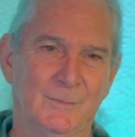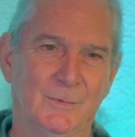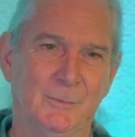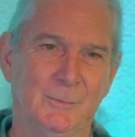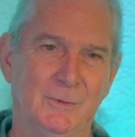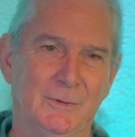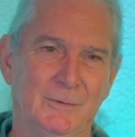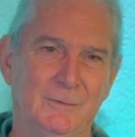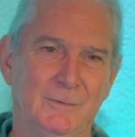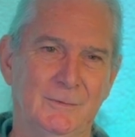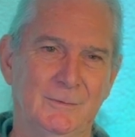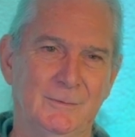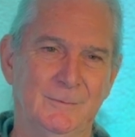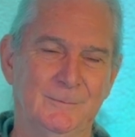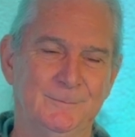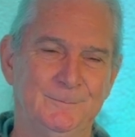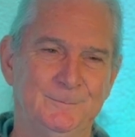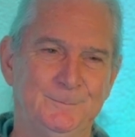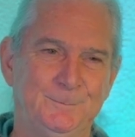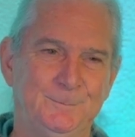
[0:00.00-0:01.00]
I mean,
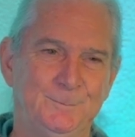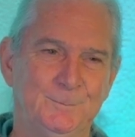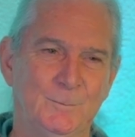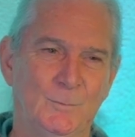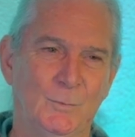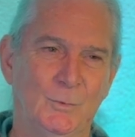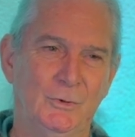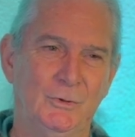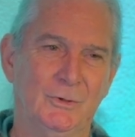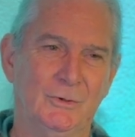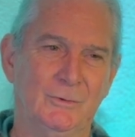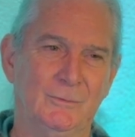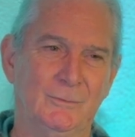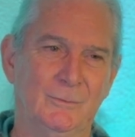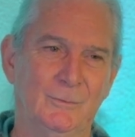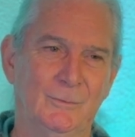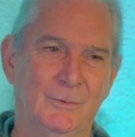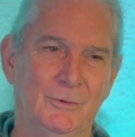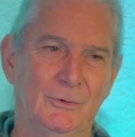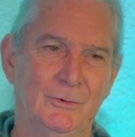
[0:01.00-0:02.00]
when you're
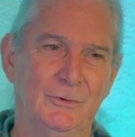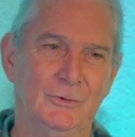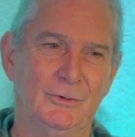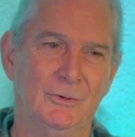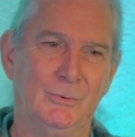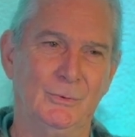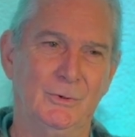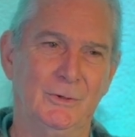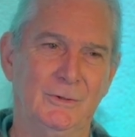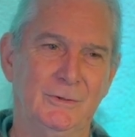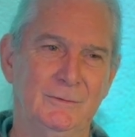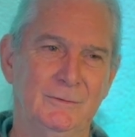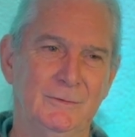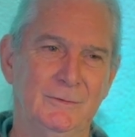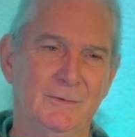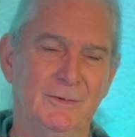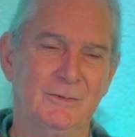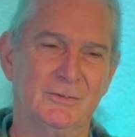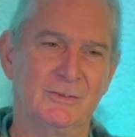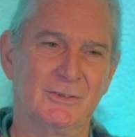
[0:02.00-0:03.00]
when you're
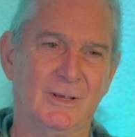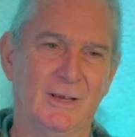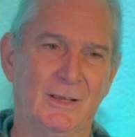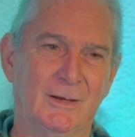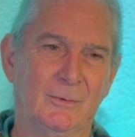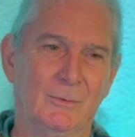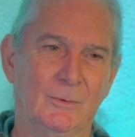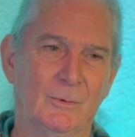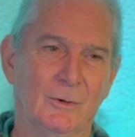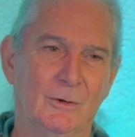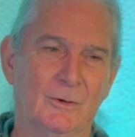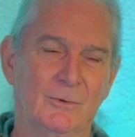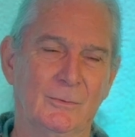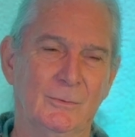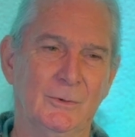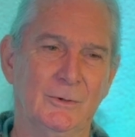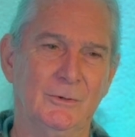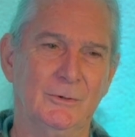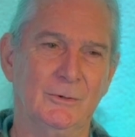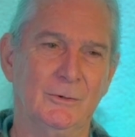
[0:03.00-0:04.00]
doing this kind of work,
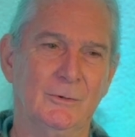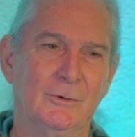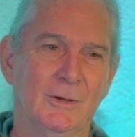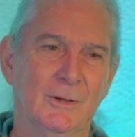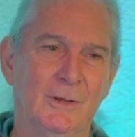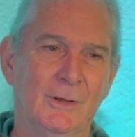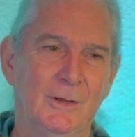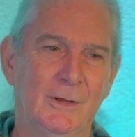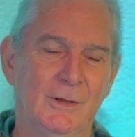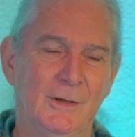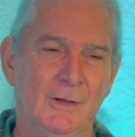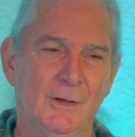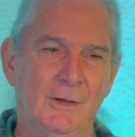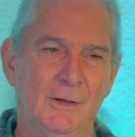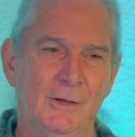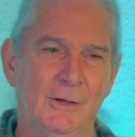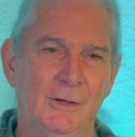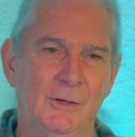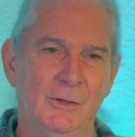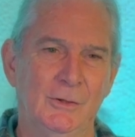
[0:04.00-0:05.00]
when you're
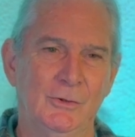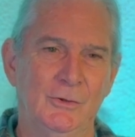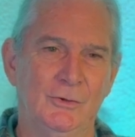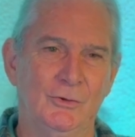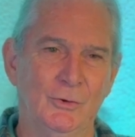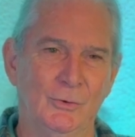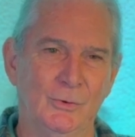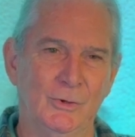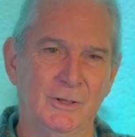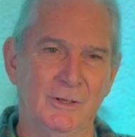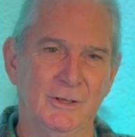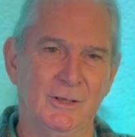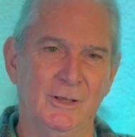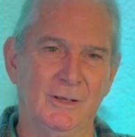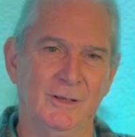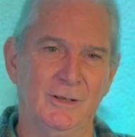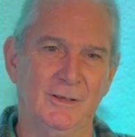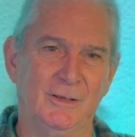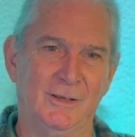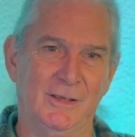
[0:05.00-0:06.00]

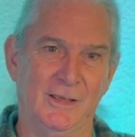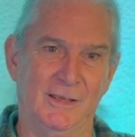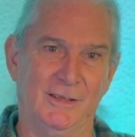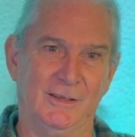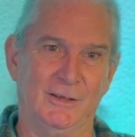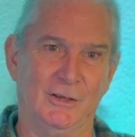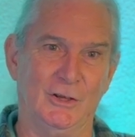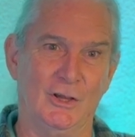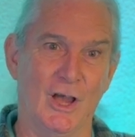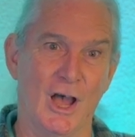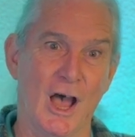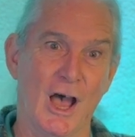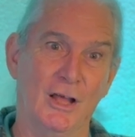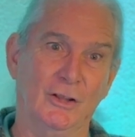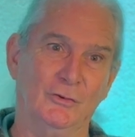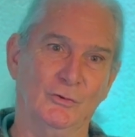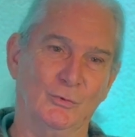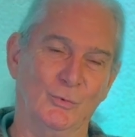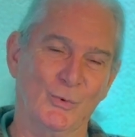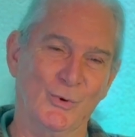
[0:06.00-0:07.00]
doing
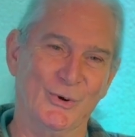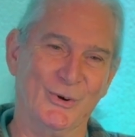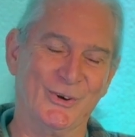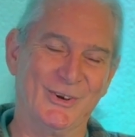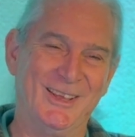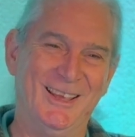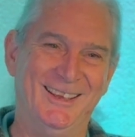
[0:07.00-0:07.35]
God's work,